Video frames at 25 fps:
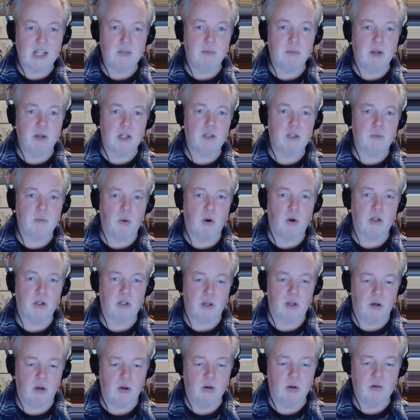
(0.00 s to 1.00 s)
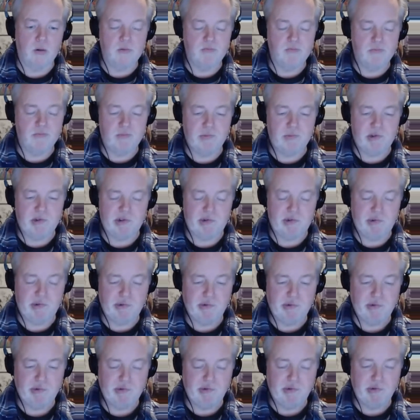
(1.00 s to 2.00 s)
Bloodsport too.
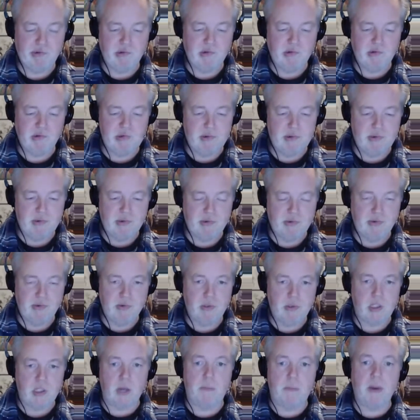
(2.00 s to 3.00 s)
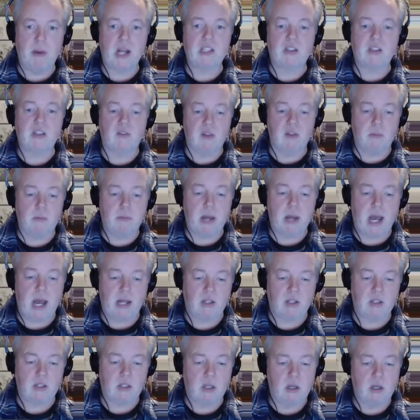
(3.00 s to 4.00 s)
The best of the
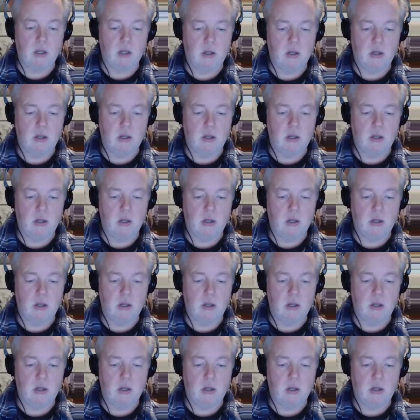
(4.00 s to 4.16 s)
best.